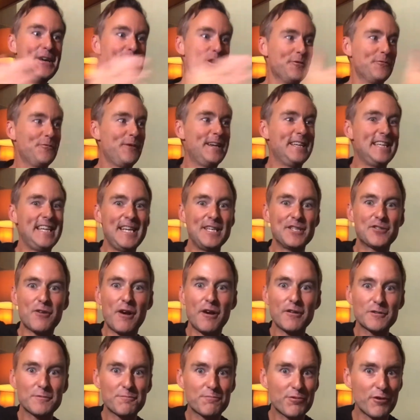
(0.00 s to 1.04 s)
when
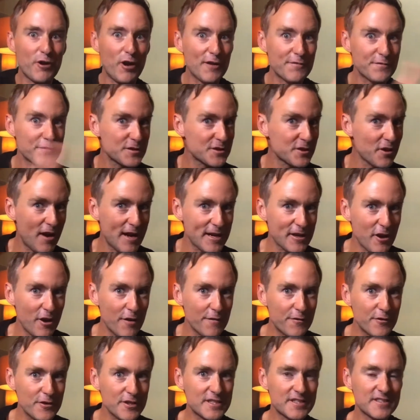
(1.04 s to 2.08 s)
Israel's prophesying
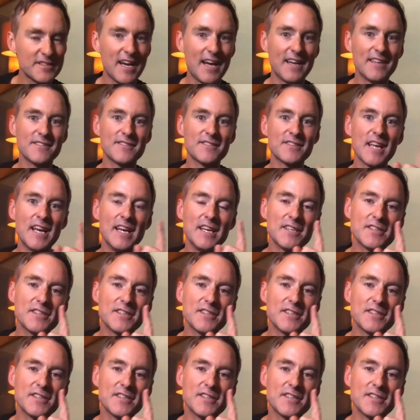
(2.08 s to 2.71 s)
over his sons,